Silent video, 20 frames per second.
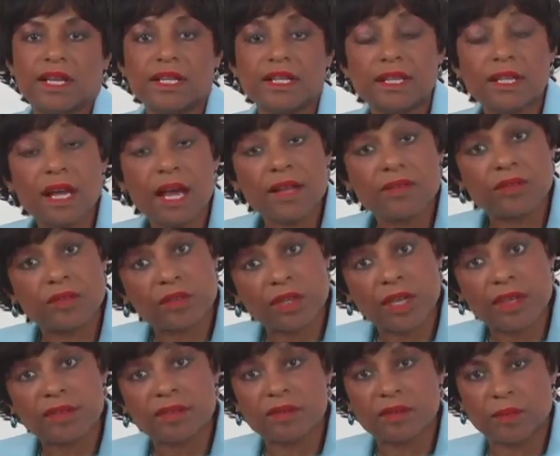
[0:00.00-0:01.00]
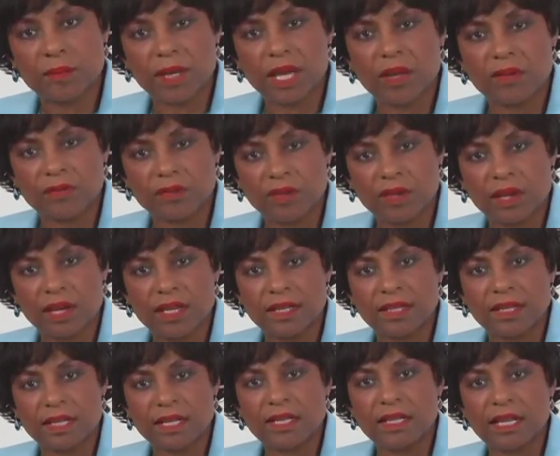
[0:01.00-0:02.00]
Not just about
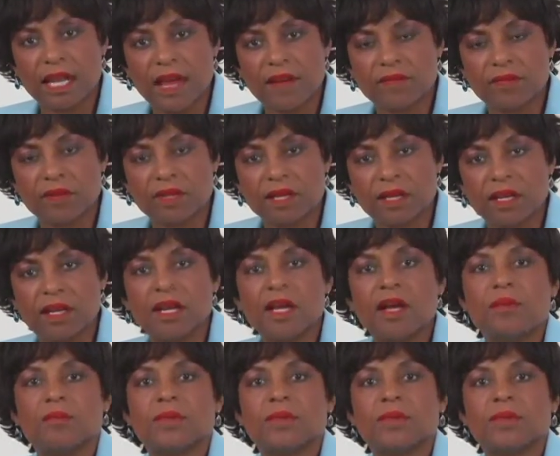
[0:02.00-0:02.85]
China and Africa,